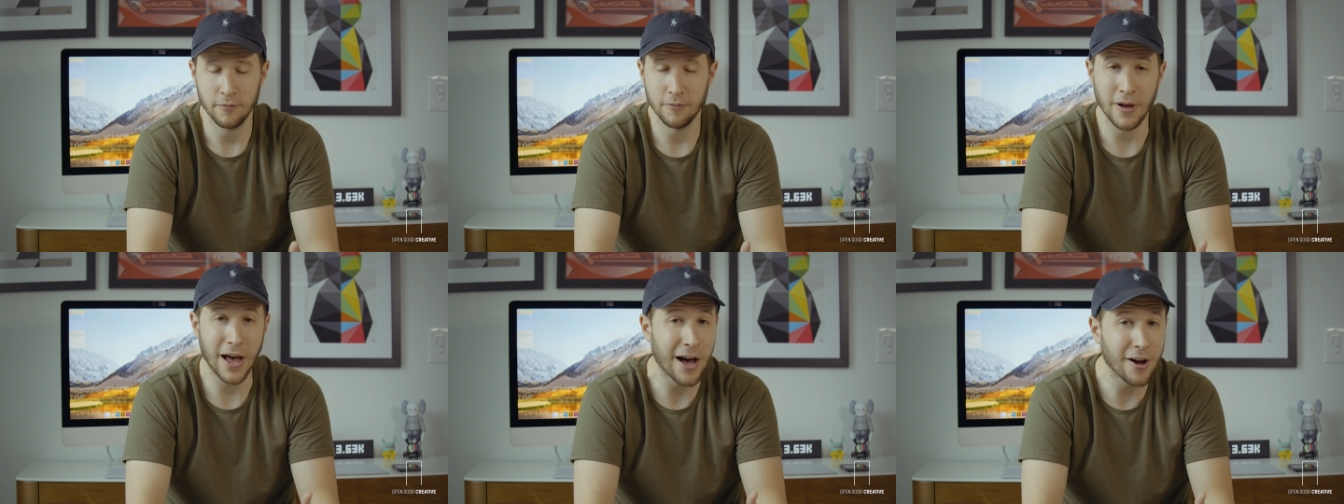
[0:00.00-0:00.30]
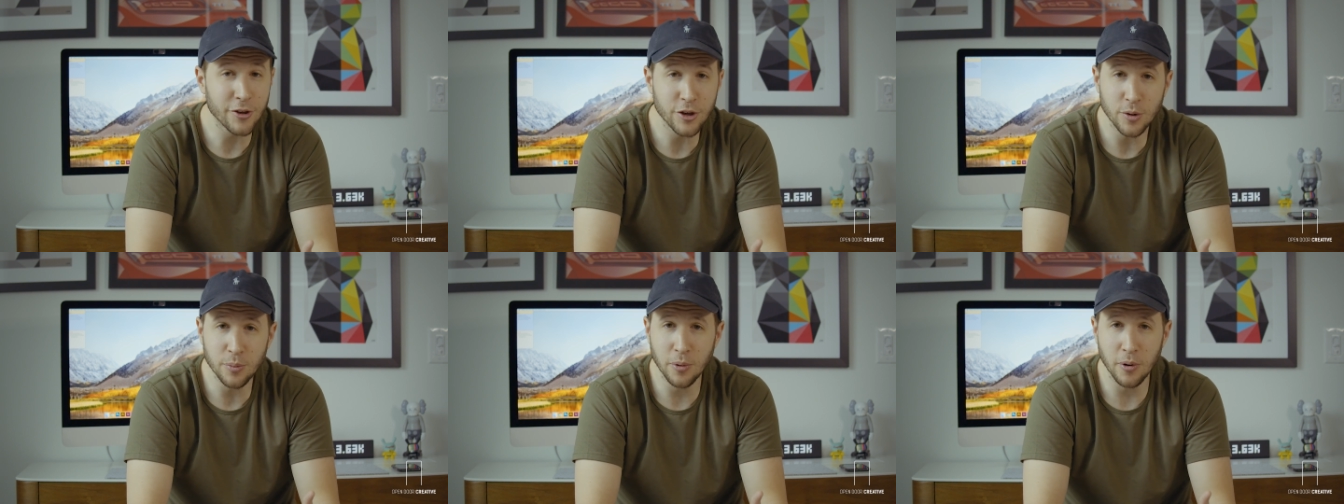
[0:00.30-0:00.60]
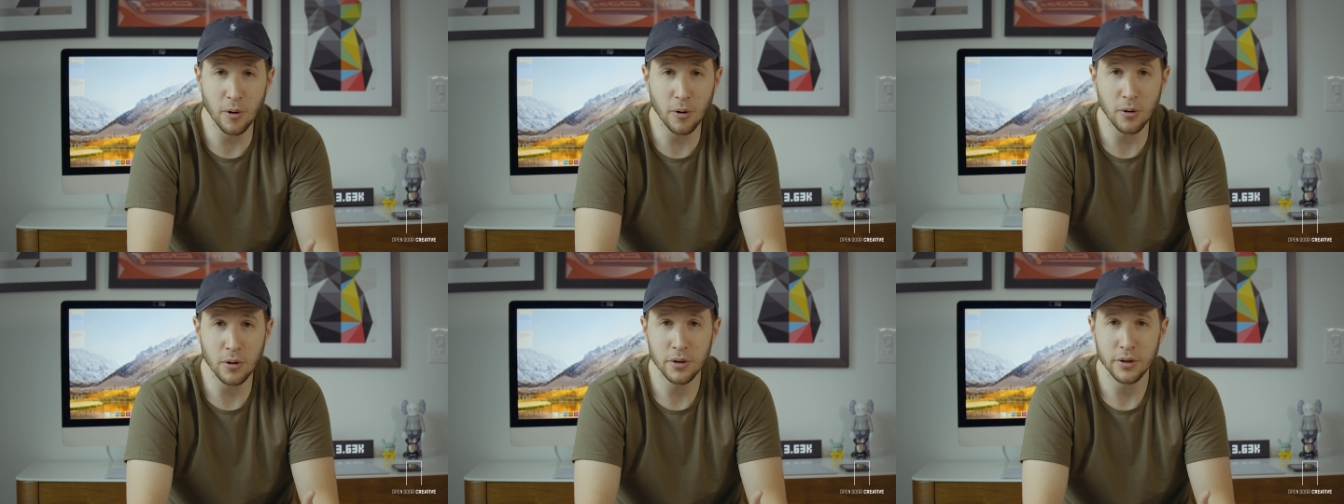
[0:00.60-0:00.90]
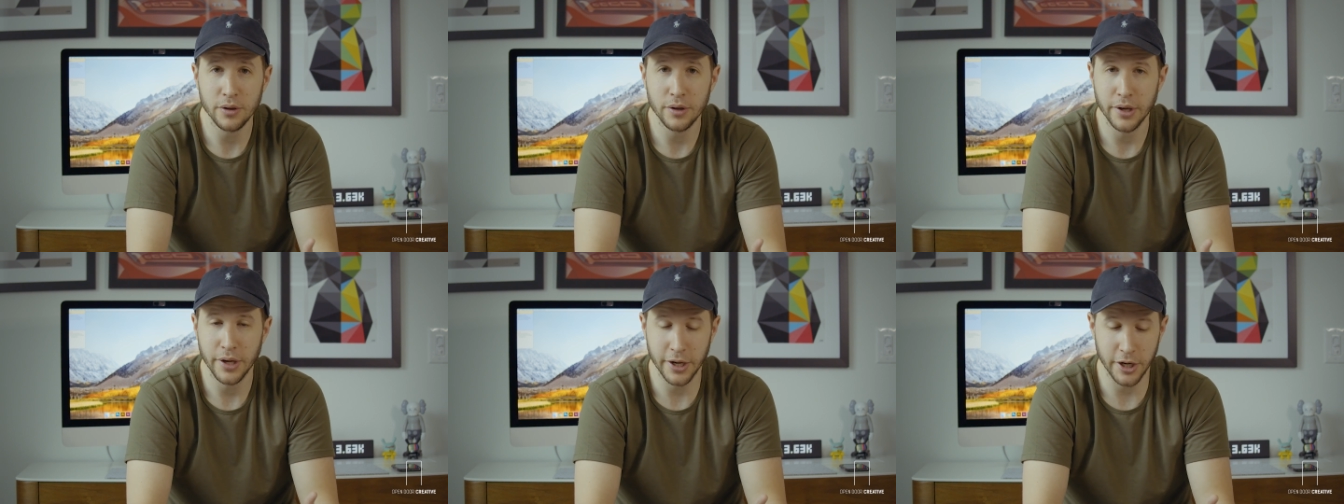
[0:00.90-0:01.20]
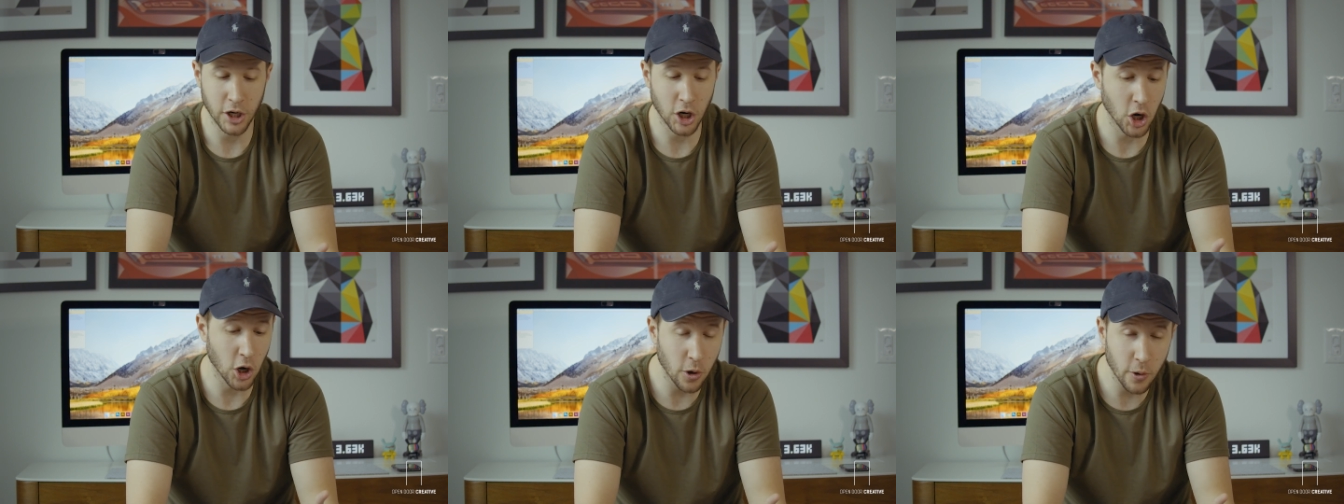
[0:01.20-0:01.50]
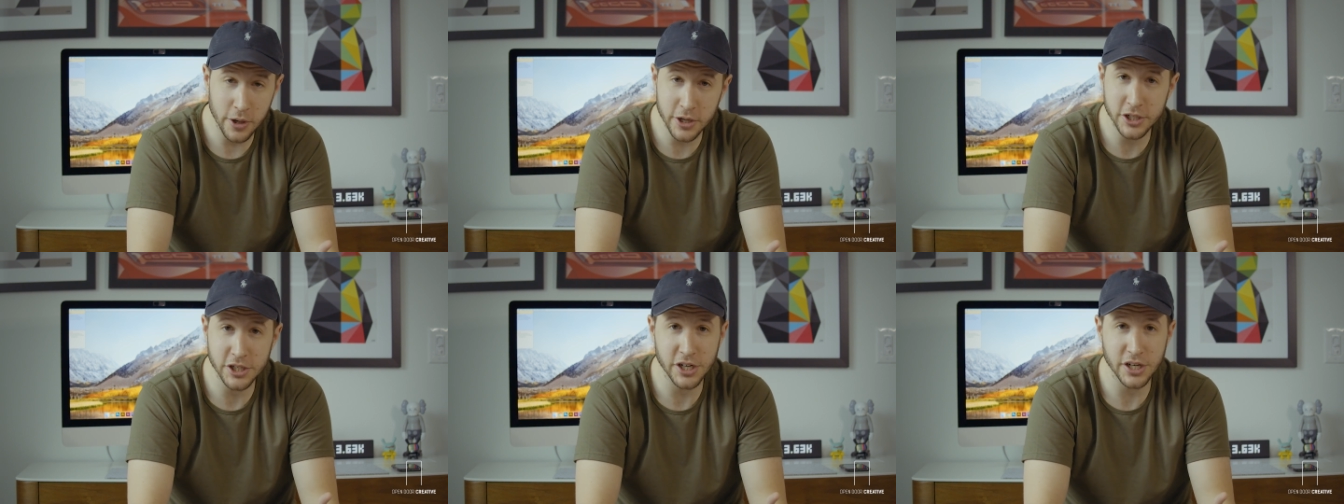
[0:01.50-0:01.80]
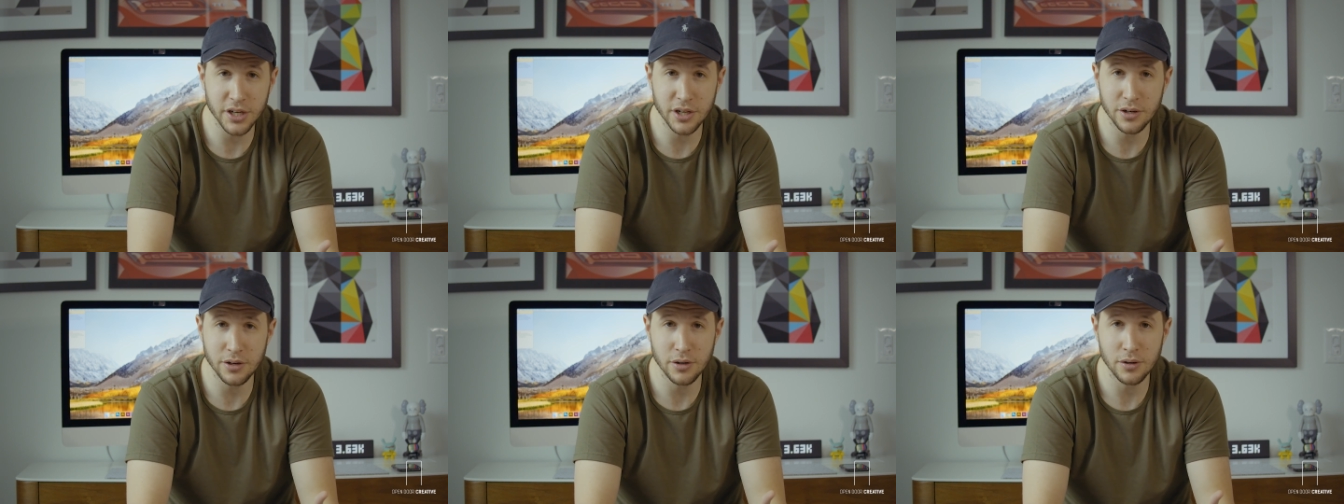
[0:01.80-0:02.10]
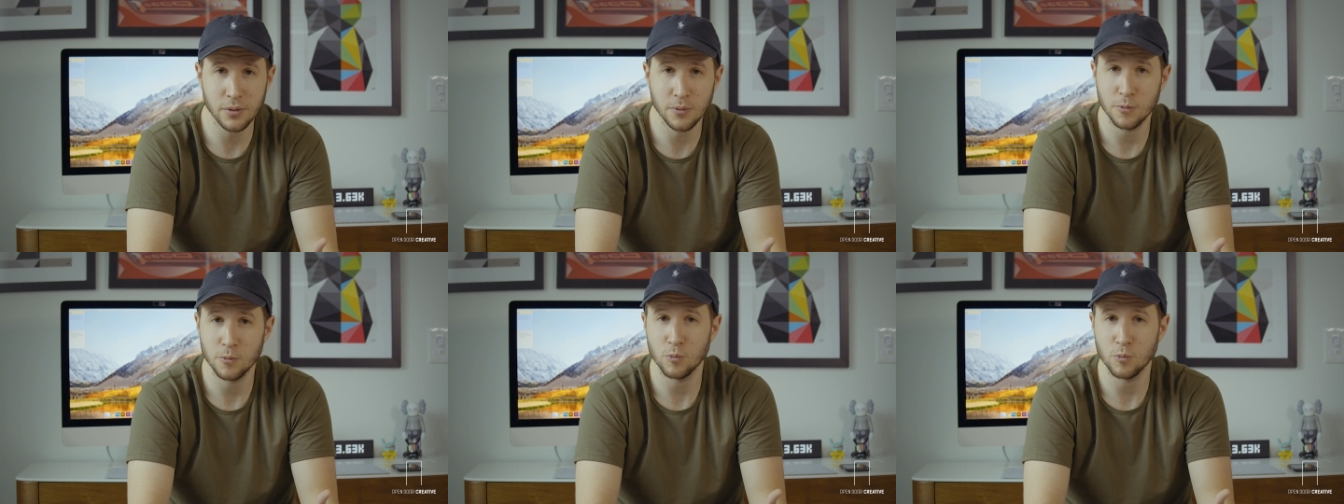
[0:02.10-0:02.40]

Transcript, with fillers: valuable, encouraging,